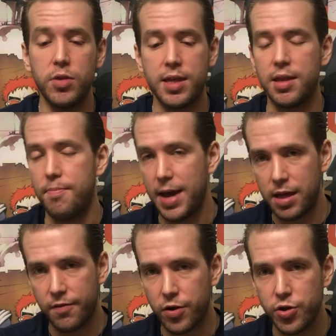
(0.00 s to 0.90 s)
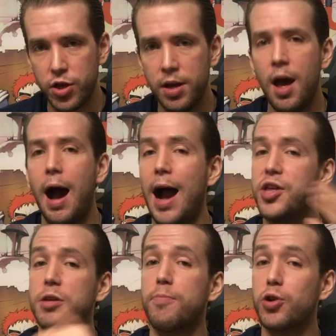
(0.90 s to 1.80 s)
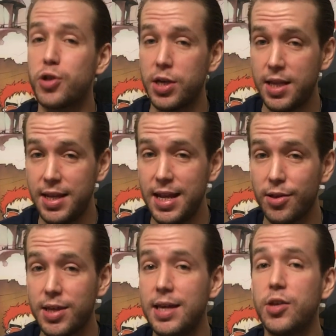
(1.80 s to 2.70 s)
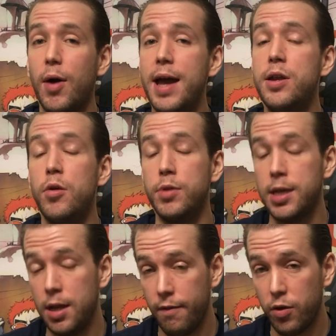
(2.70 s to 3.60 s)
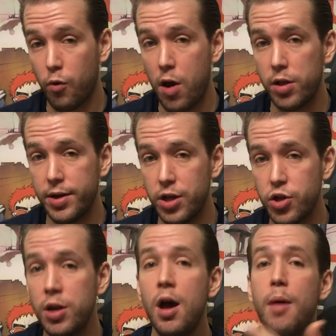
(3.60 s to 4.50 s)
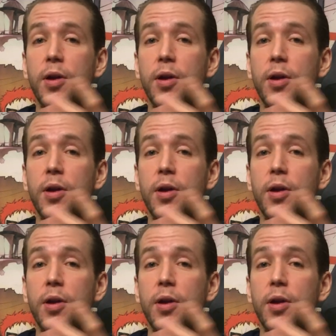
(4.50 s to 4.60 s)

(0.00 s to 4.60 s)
This is the base version. I just purchased the DLC, so I had no need of the Royal Edition.